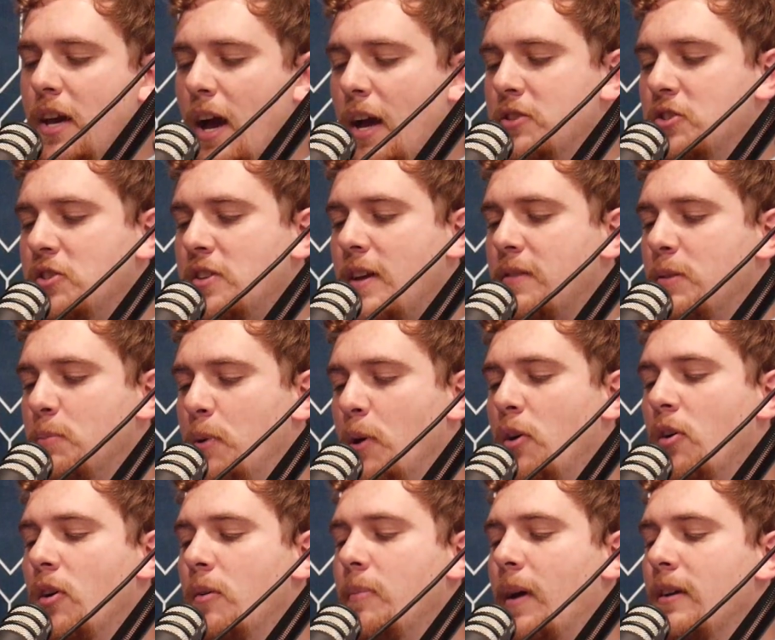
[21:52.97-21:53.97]
I just have to
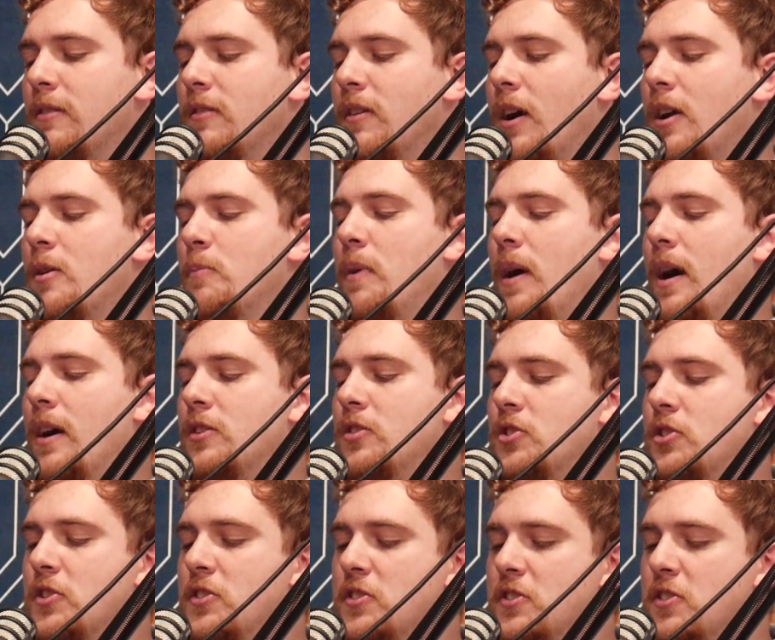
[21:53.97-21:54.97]
pull up my letterbox
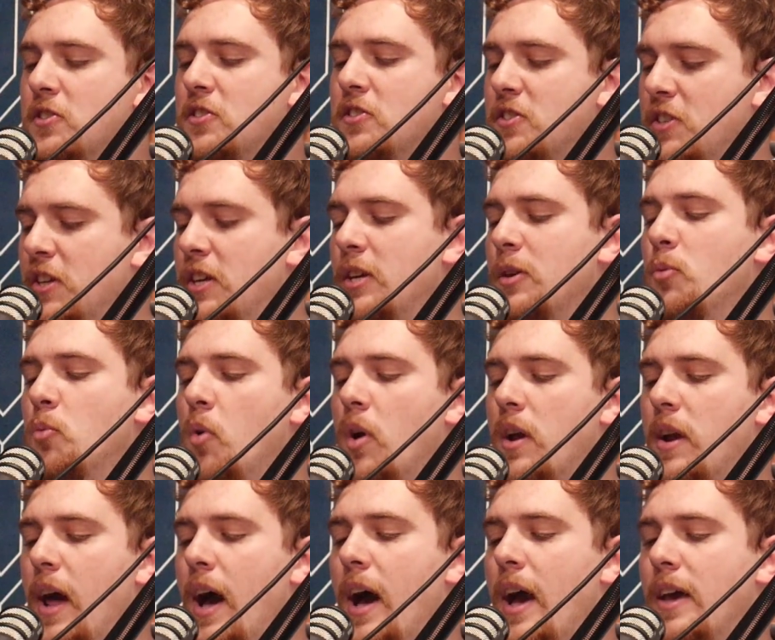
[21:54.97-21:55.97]
just to see what
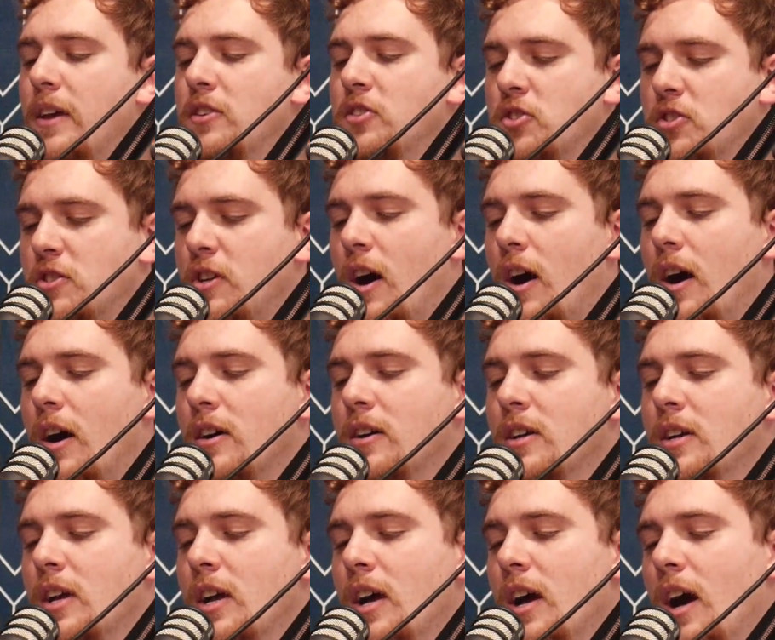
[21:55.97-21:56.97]
I saw.
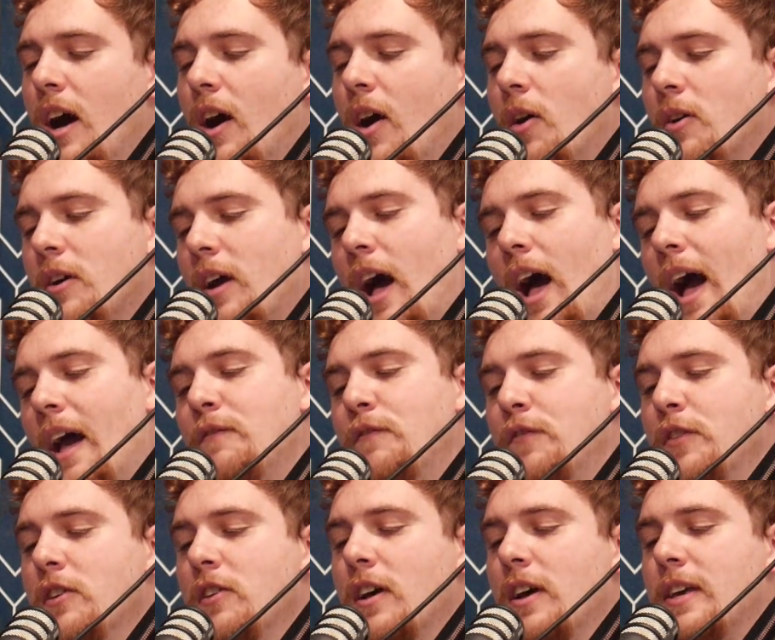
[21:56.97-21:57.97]
I
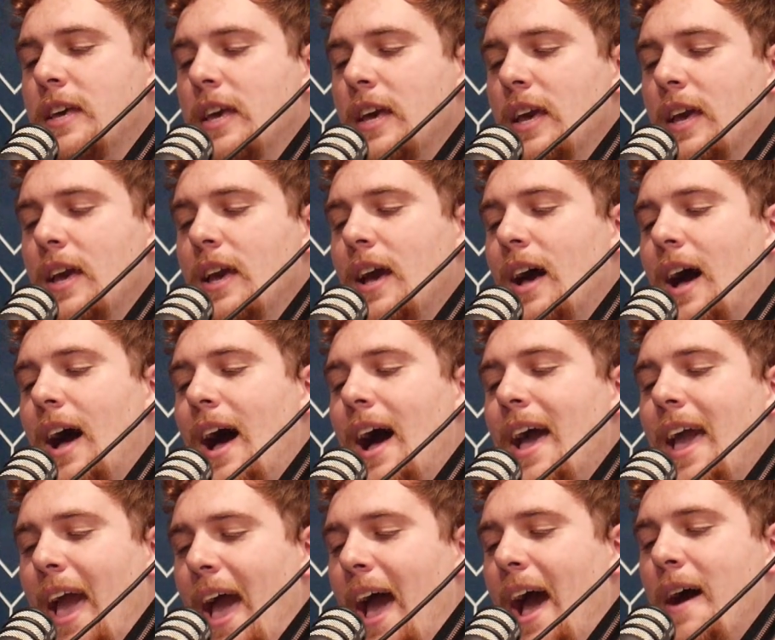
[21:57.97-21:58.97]
feel like I
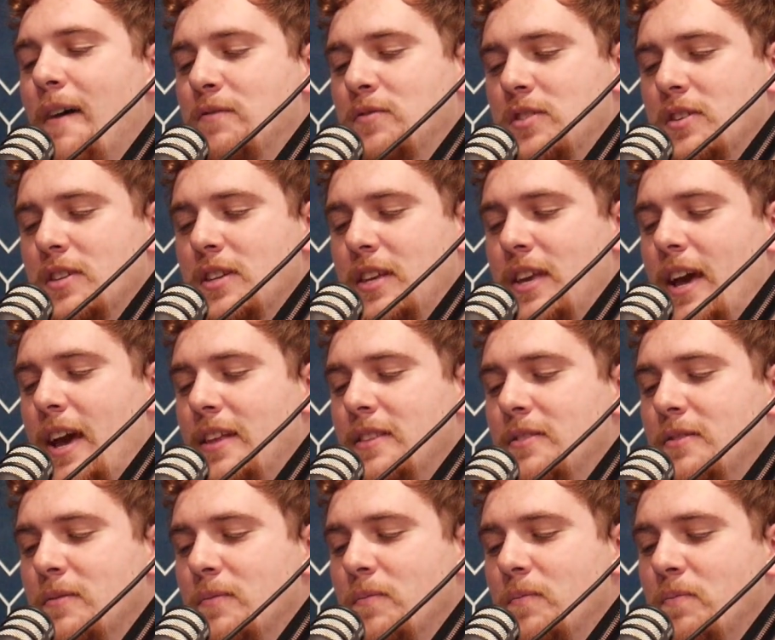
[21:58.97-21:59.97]
have to get
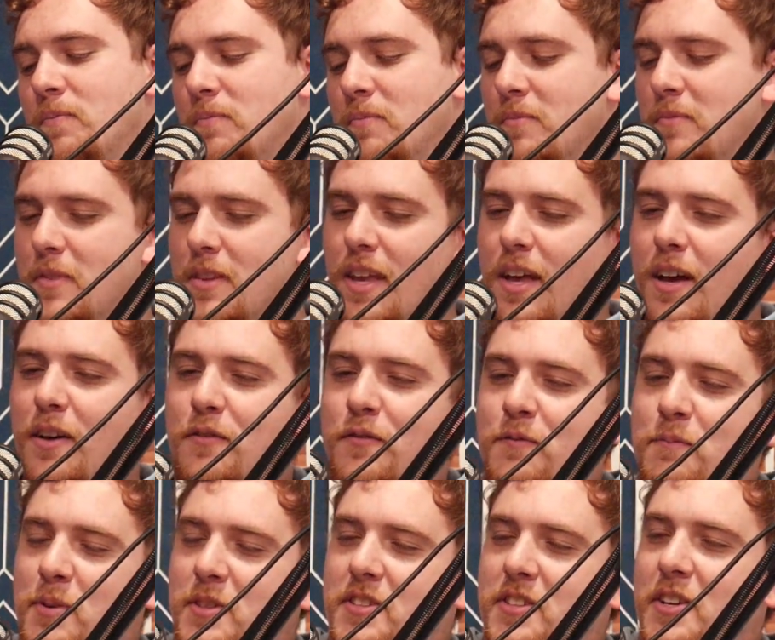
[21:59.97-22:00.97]
a
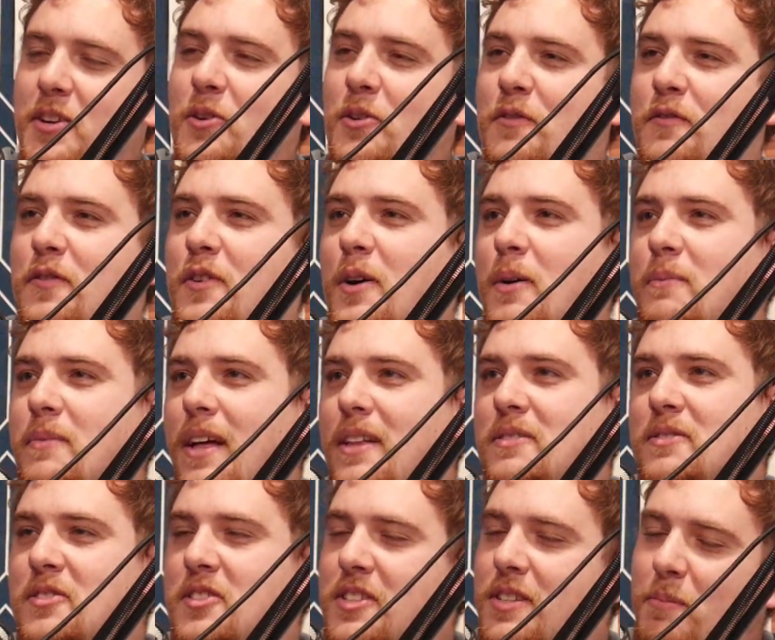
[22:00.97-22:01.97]
particular film that
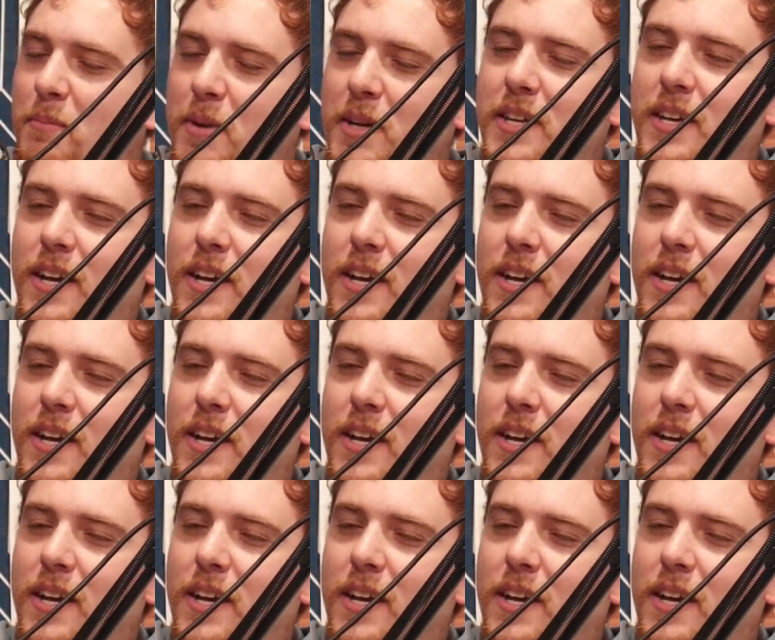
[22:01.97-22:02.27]
somebody